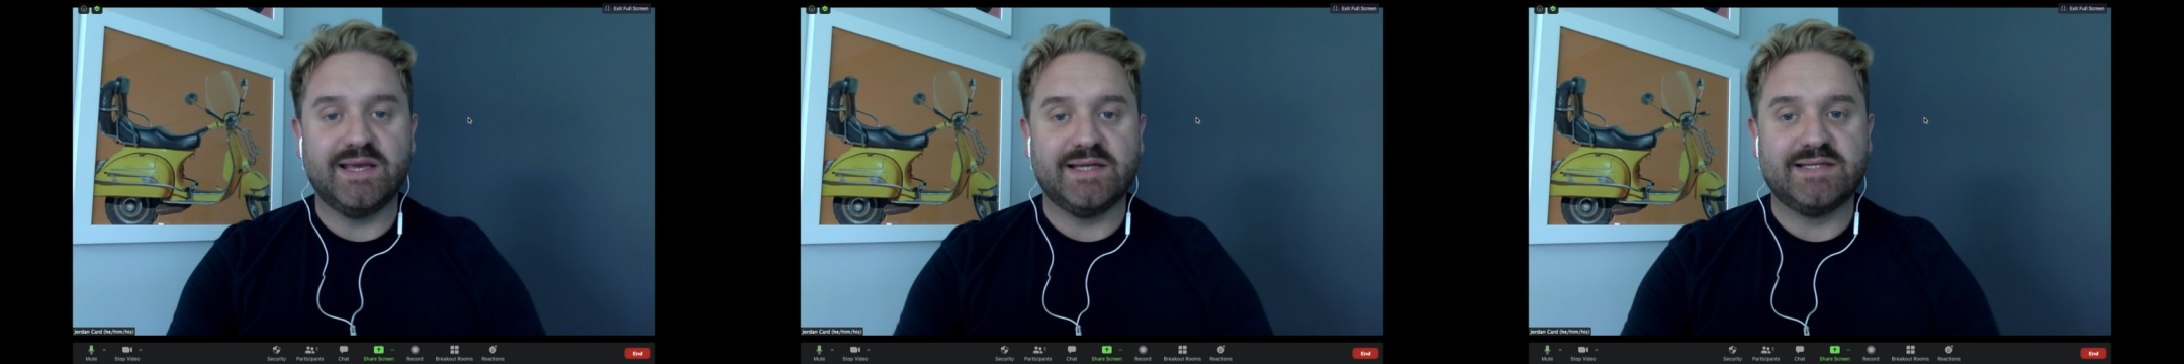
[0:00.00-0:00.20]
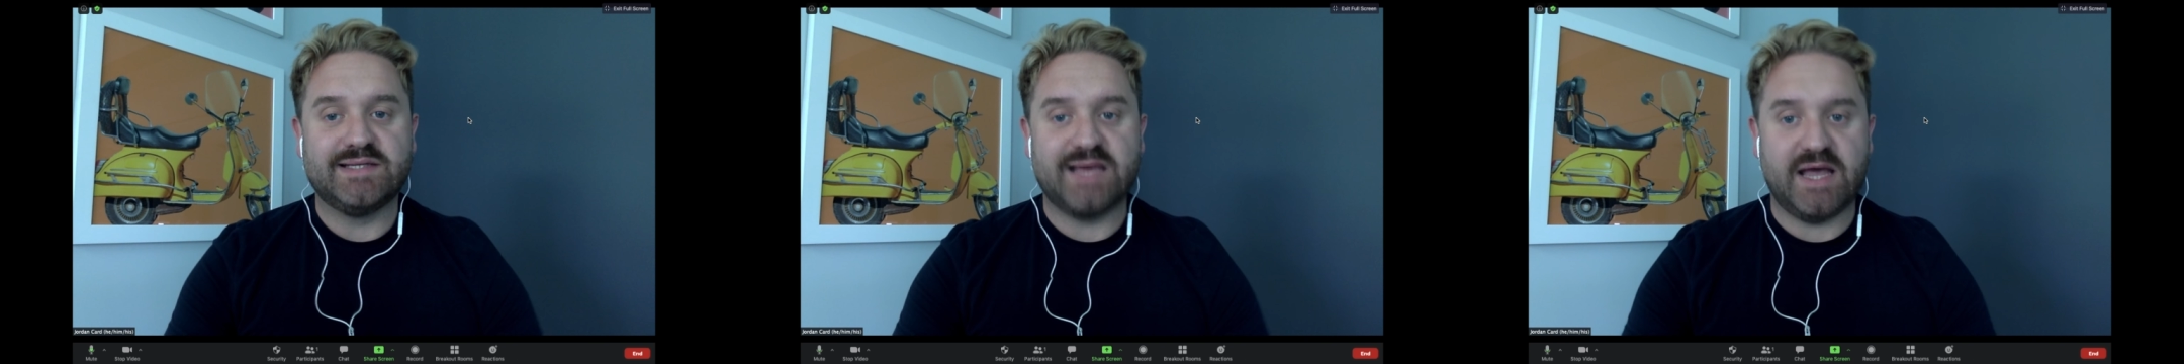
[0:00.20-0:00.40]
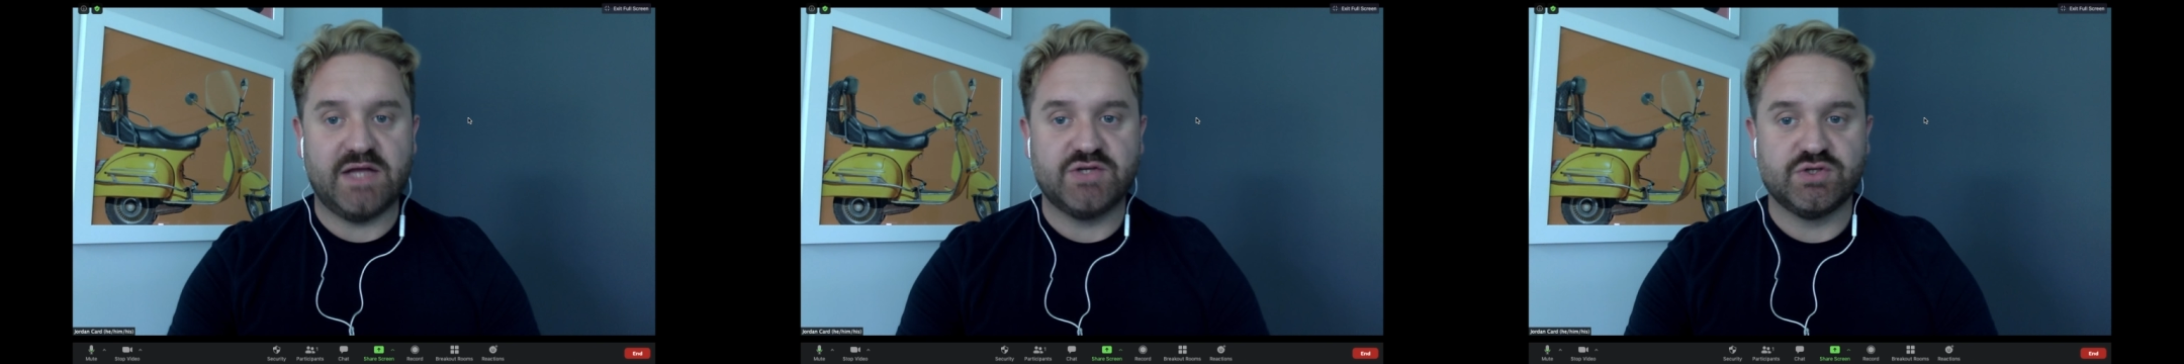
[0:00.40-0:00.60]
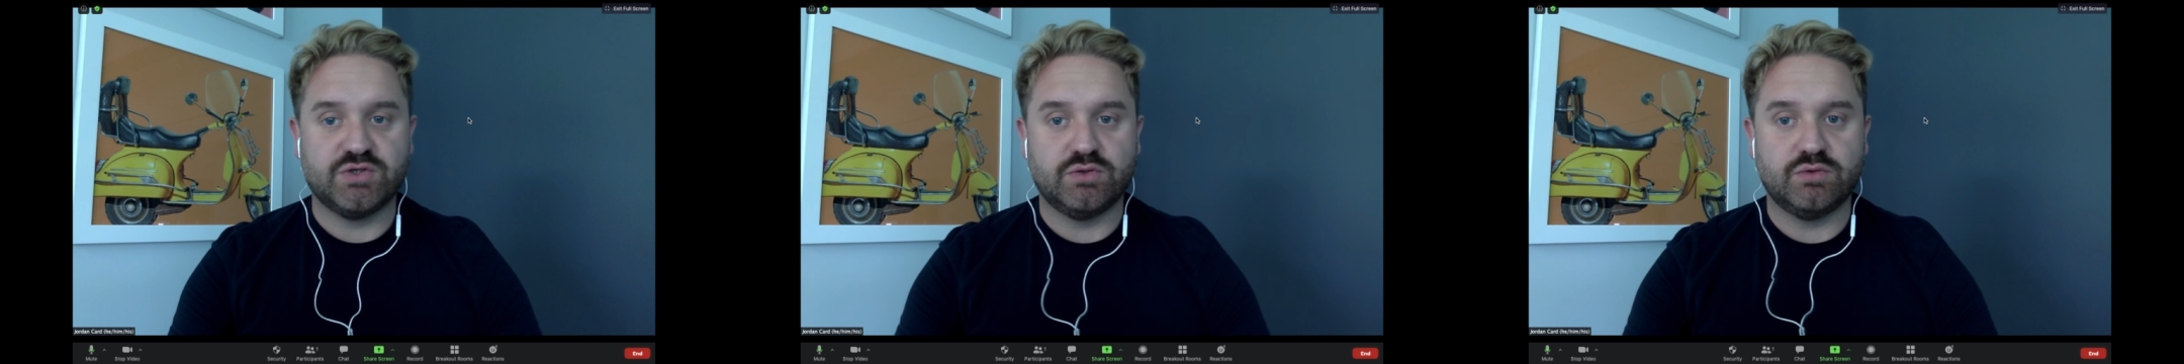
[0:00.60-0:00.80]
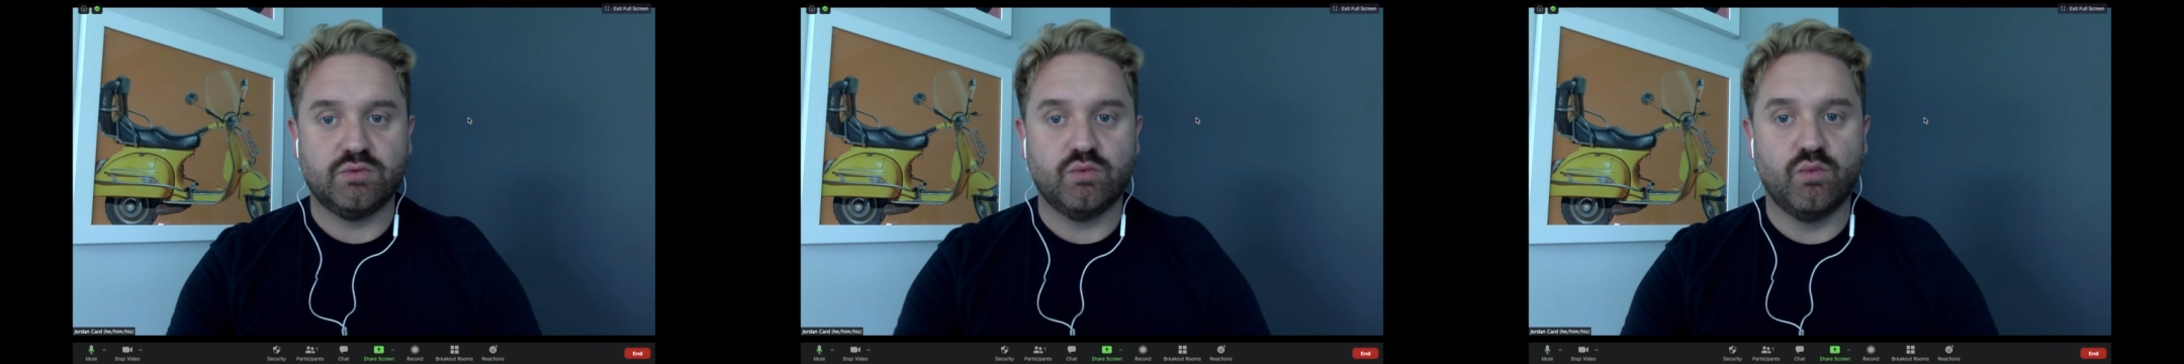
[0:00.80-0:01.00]

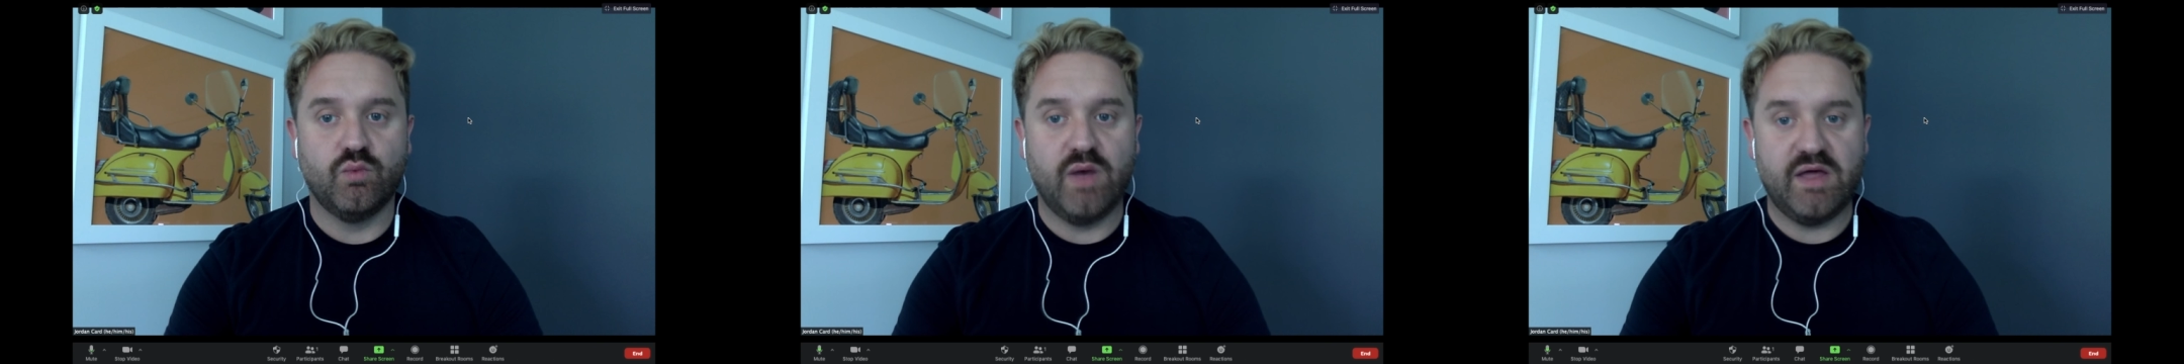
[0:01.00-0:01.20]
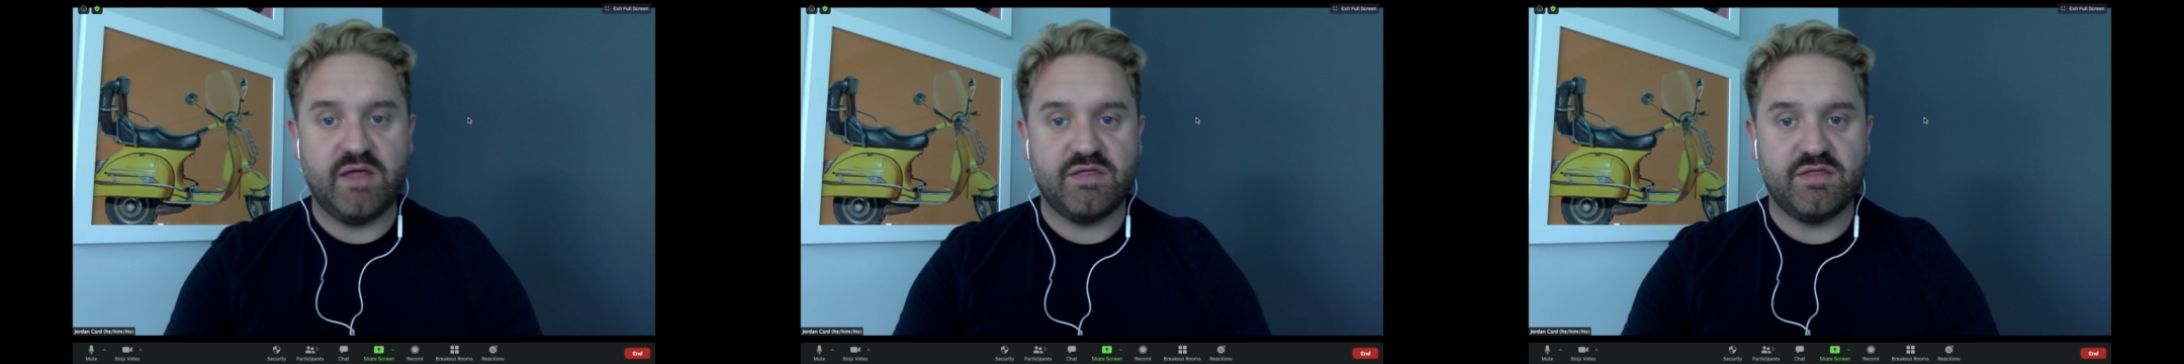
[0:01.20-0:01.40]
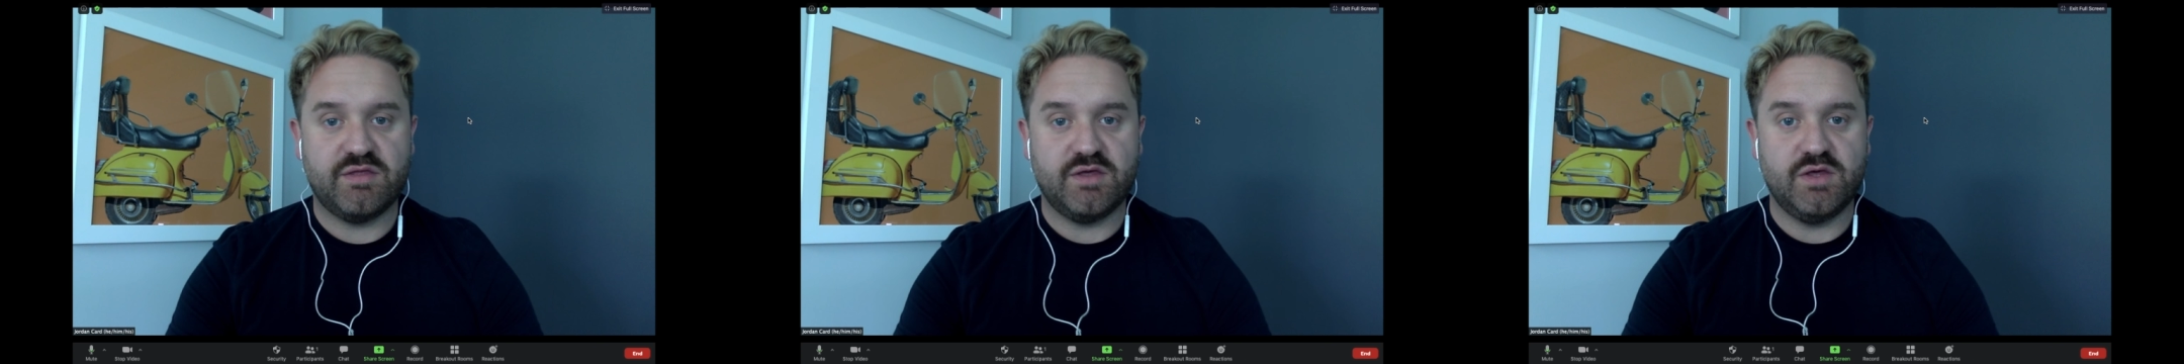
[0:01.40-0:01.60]
intentional with